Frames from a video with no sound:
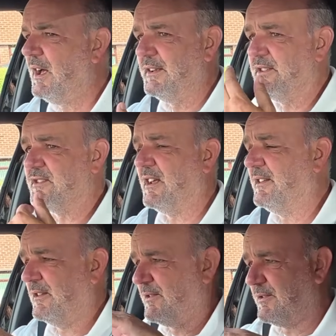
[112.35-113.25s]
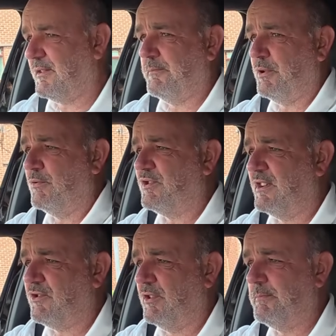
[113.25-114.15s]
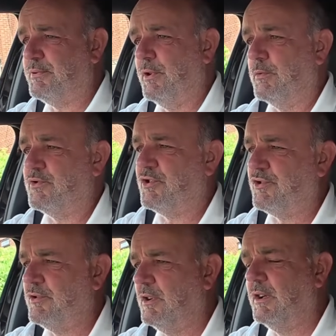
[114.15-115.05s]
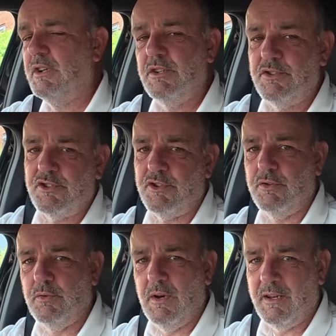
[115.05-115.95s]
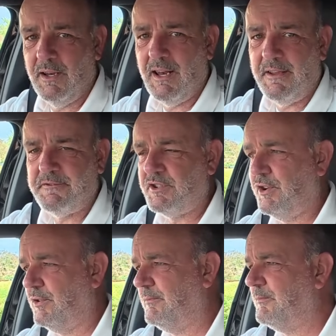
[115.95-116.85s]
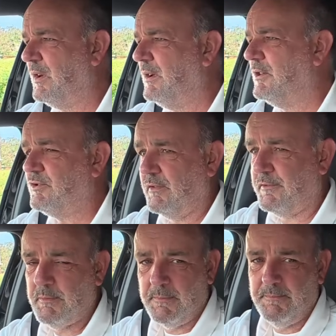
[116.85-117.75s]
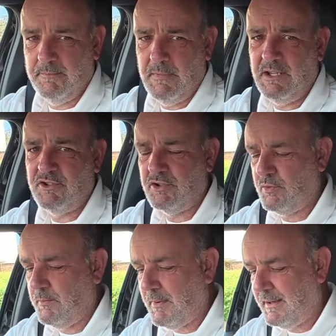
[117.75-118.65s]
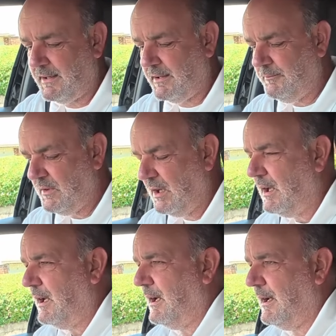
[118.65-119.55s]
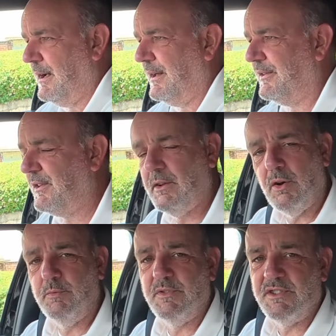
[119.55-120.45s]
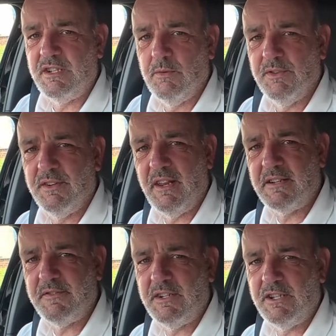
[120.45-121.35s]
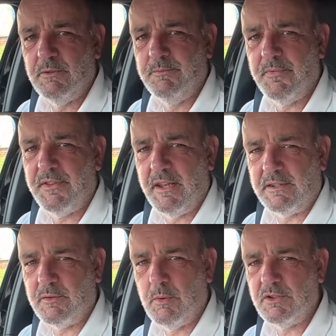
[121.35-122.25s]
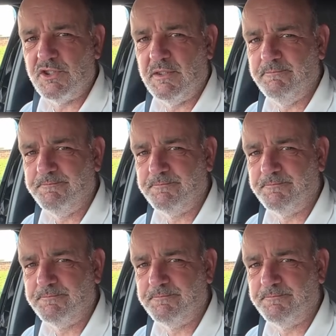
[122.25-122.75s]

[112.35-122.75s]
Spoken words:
understand the process on approach to a left turn, so from a major to a minor, and hope to see you on the next video. Thanks for watching.